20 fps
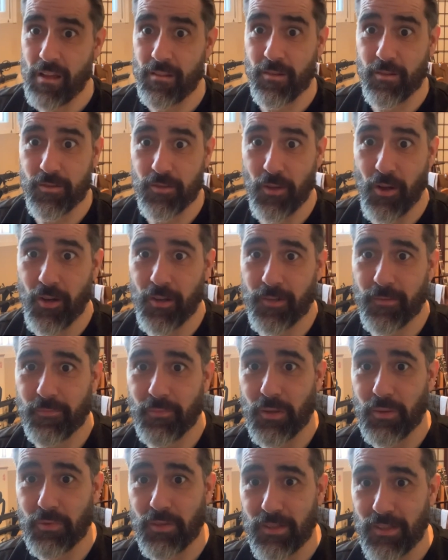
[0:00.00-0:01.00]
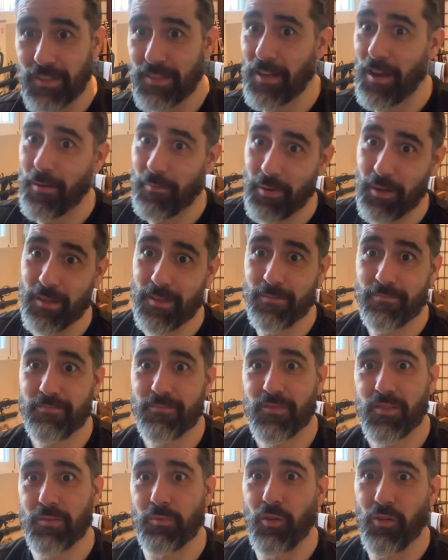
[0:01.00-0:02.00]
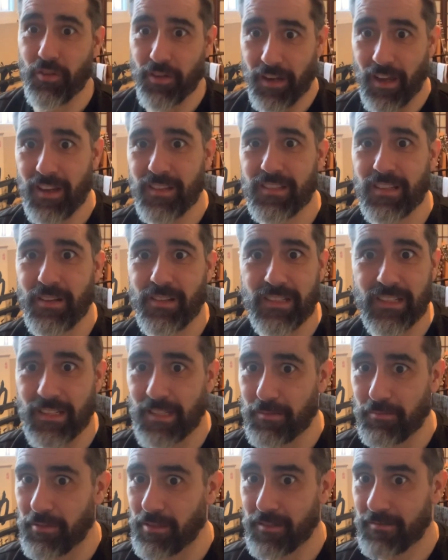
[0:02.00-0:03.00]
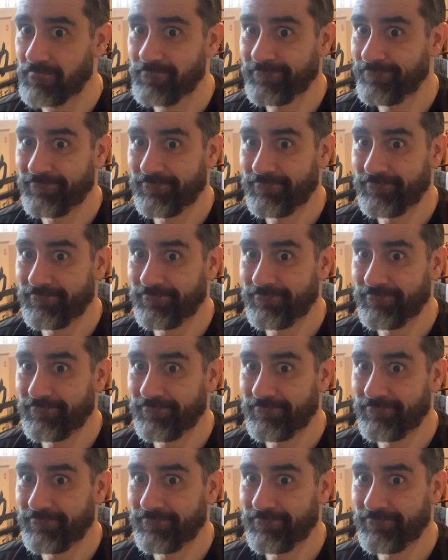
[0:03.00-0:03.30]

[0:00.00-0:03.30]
It's not. Maybe it's sung by smaller guys nowadays, but